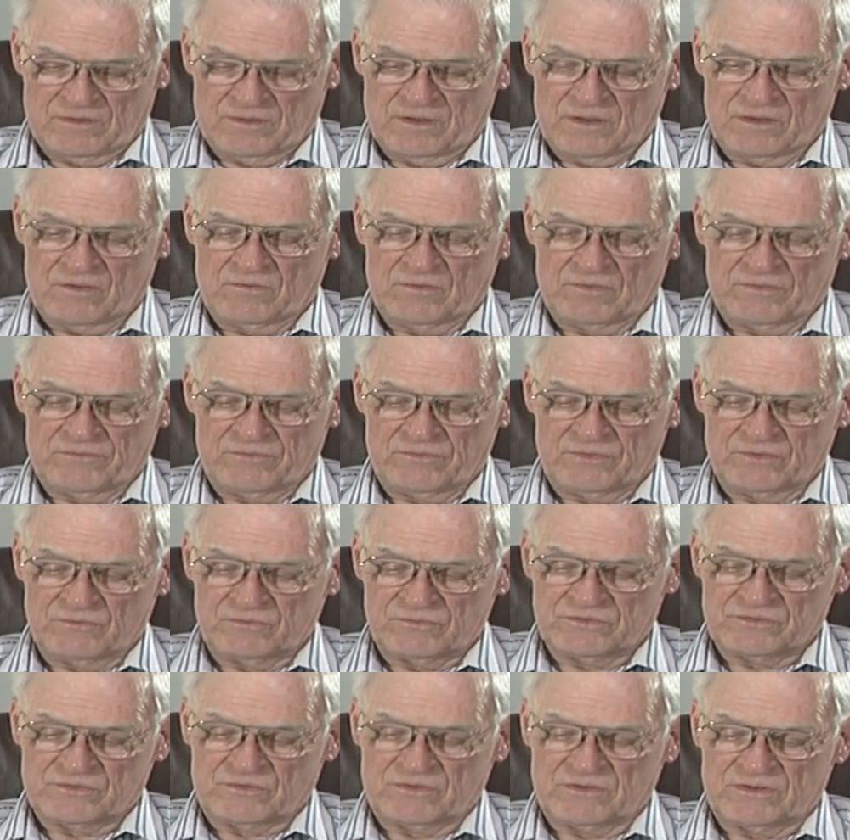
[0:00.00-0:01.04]
However, he
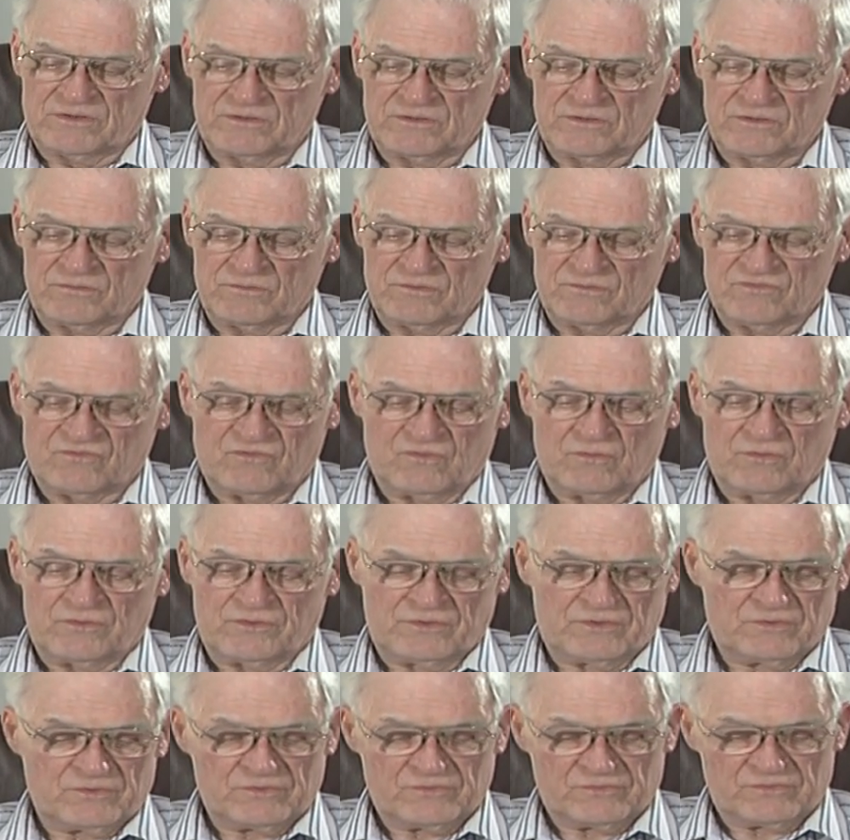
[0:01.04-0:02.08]
was credited with 4
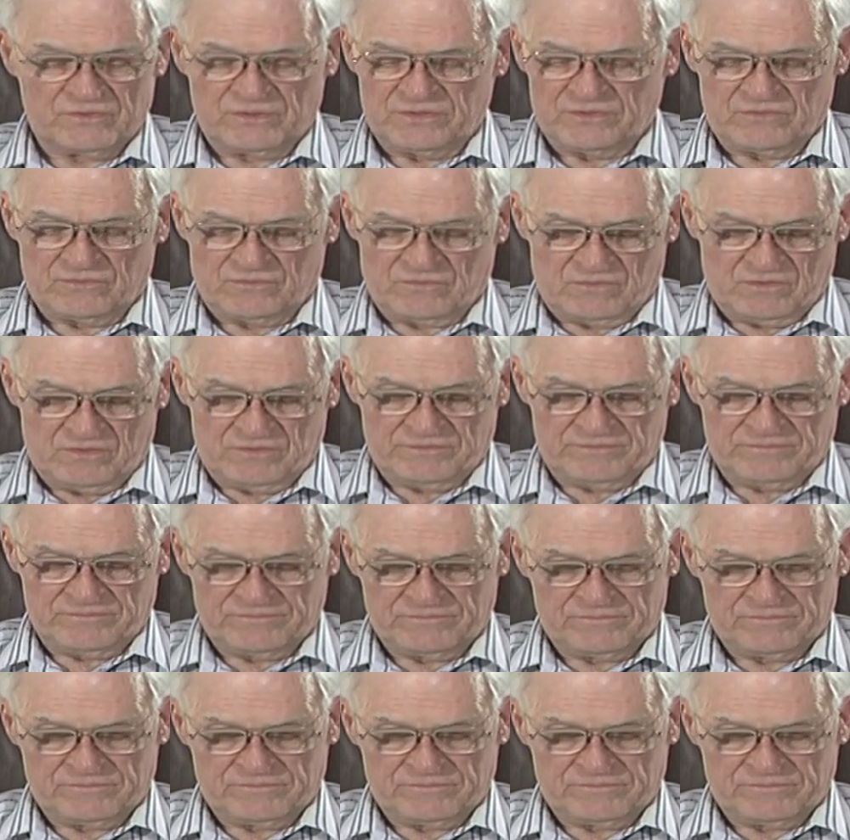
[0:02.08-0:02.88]
years later on.